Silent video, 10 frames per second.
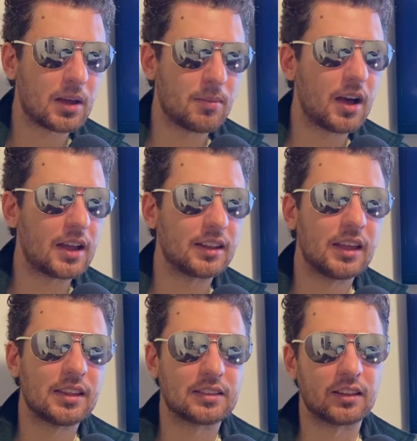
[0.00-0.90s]
mind
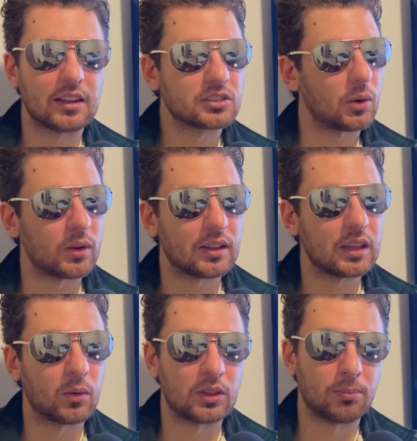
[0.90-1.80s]
that Telesco went in
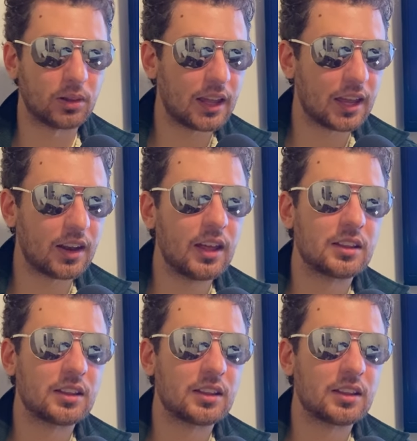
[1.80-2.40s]
there with a plan